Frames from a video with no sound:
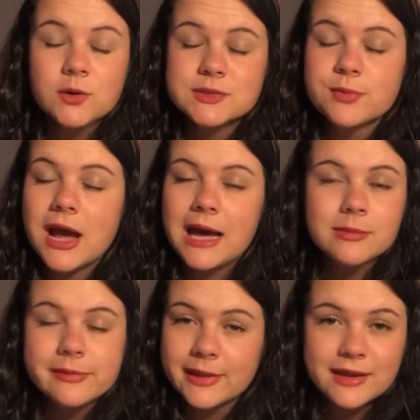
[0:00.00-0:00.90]
video is
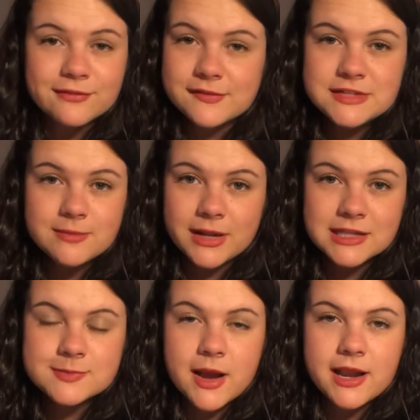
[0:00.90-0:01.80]
probably like
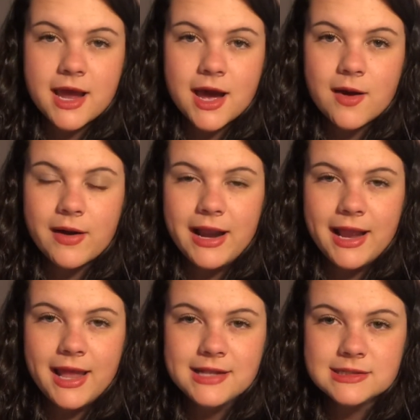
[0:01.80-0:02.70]
15 minutes by
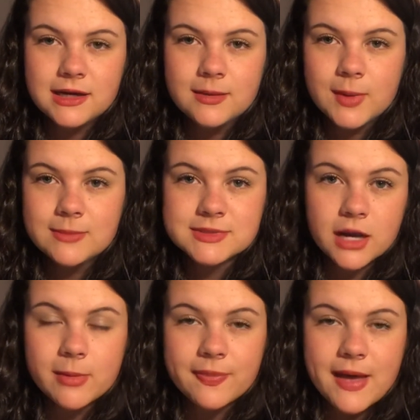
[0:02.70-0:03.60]
now, and
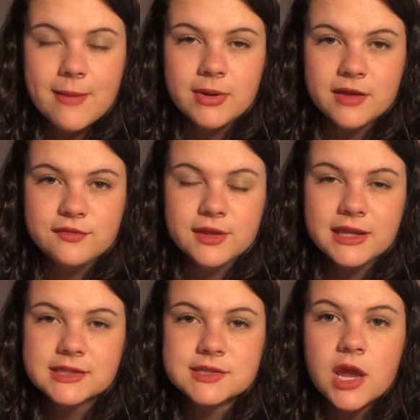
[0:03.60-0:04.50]
I'm sorry about that, but I
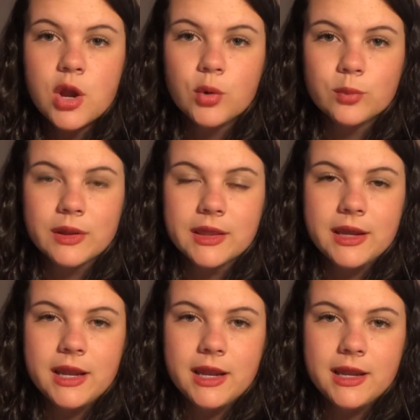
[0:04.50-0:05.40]
feel like it's
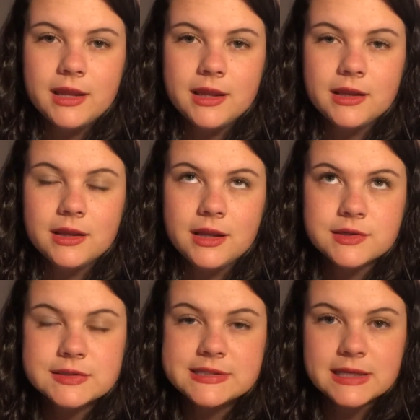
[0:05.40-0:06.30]
really
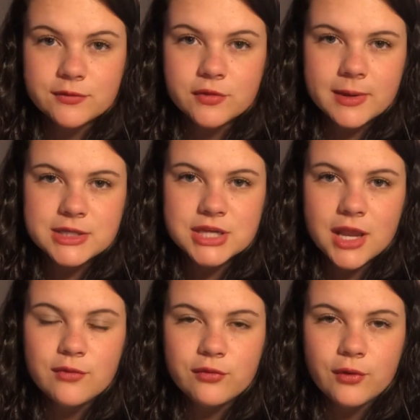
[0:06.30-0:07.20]
interesting
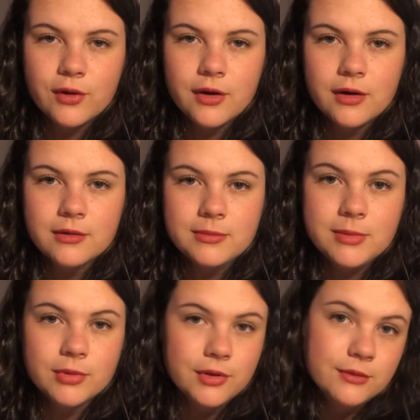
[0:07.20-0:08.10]
information
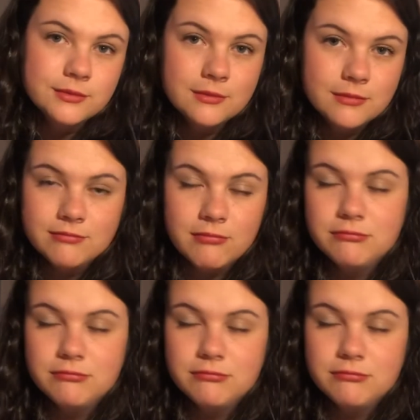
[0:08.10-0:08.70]
for people who